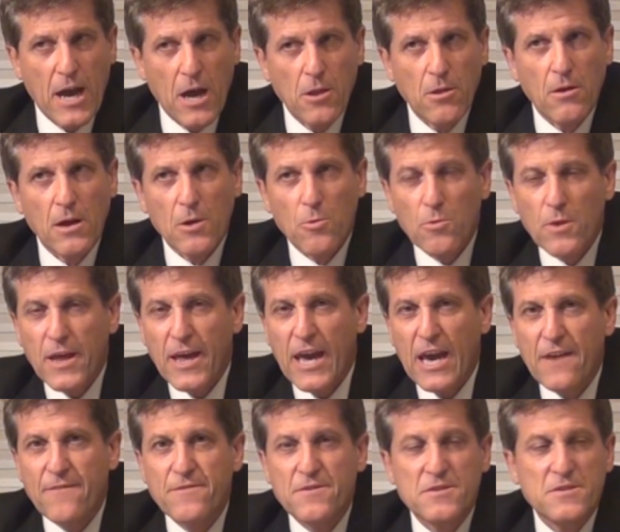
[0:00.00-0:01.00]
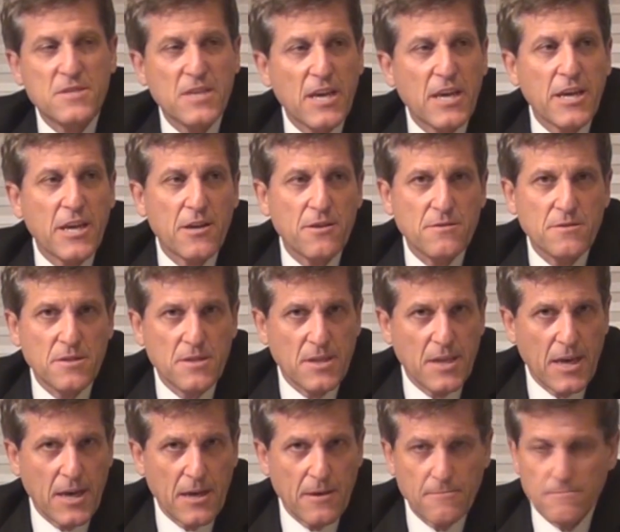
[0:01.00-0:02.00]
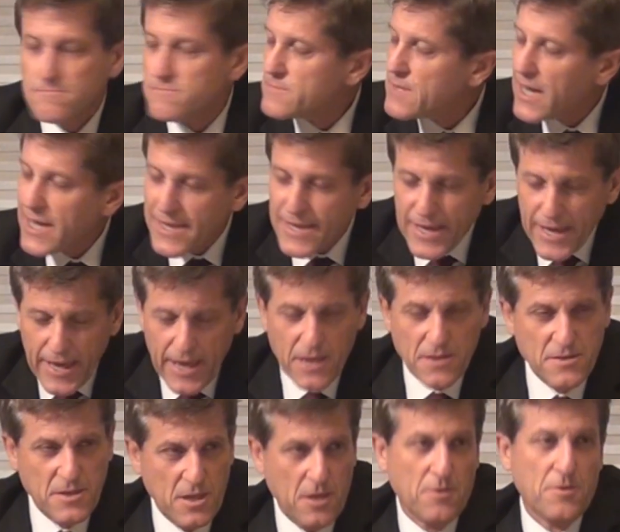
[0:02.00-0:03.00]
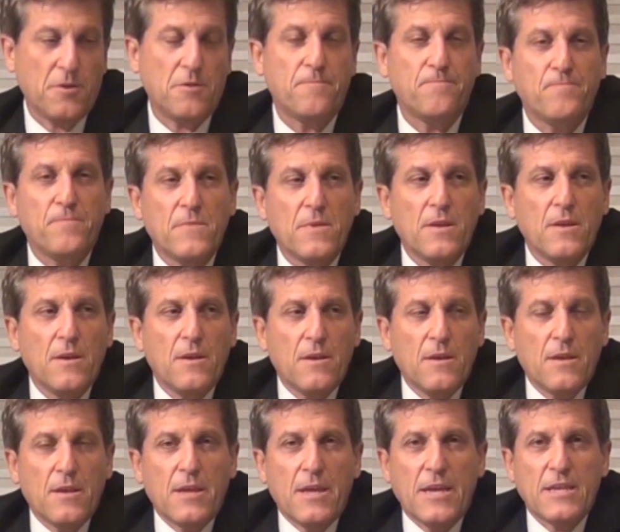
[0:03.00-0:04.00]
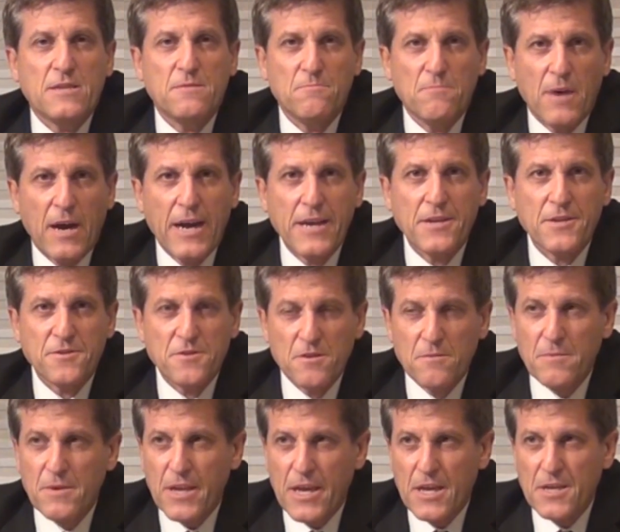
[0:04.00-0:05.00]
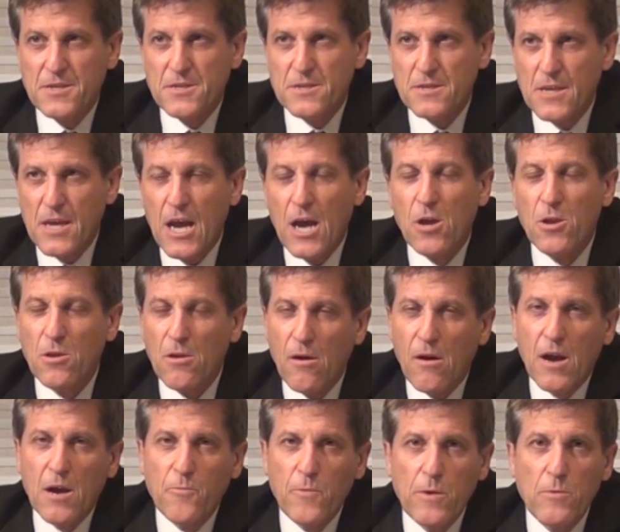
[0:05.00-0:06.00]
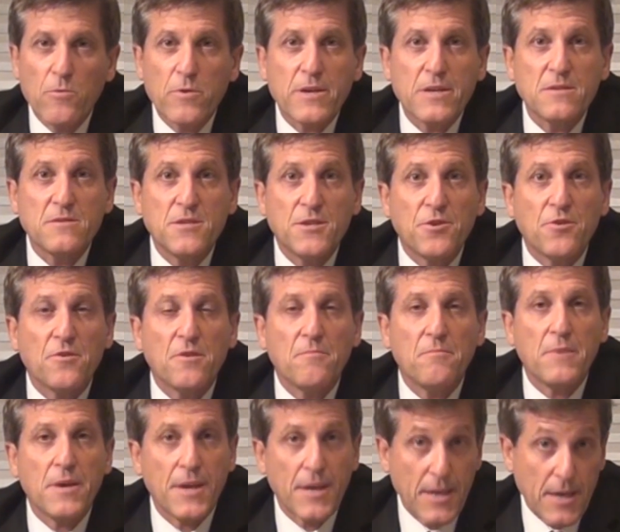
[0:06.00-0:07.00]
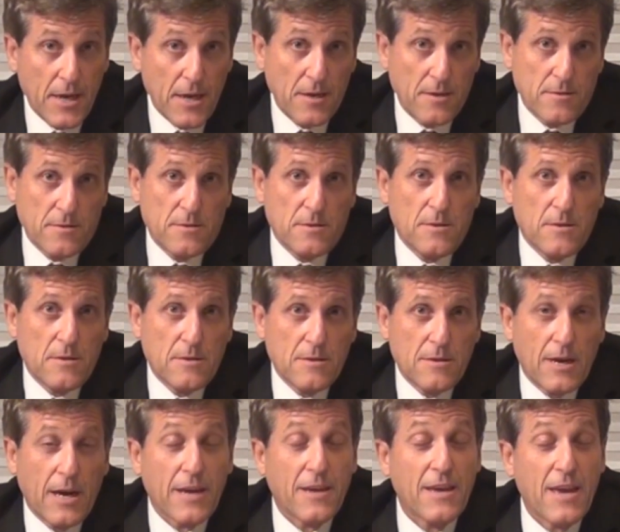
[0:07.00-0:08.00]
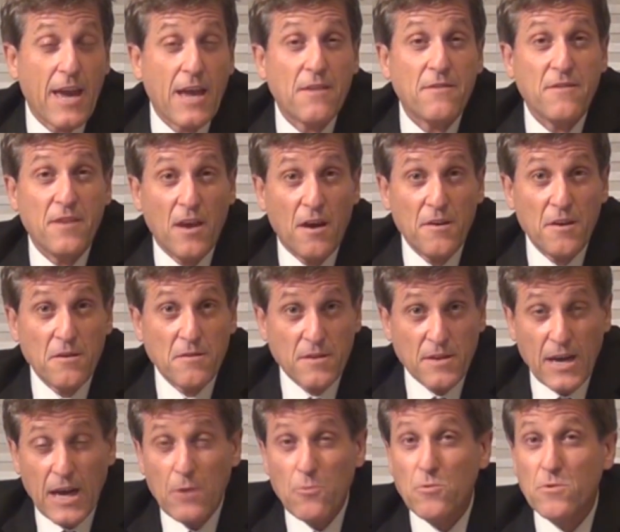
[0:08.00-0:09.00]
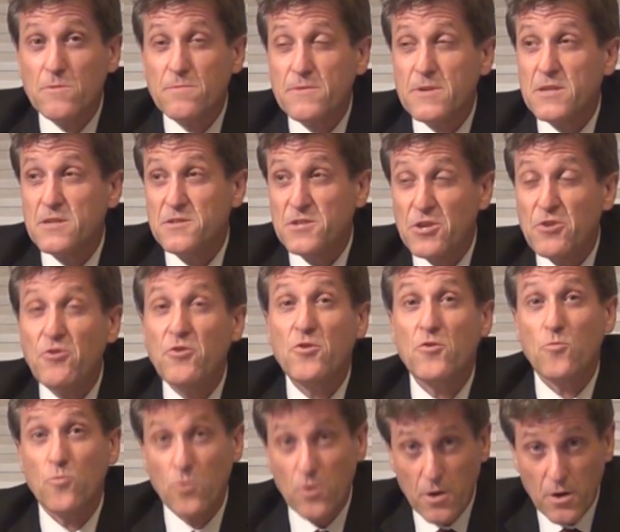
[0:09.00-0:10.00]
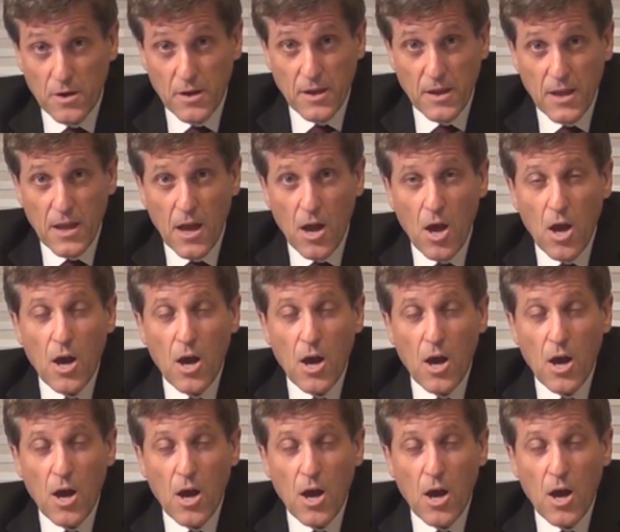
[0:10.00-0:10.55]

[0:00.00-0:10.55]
how long will I have to stay here today? I can't tell you. It's my determination how long we will continue to mediate. I can tell you that I will continue to work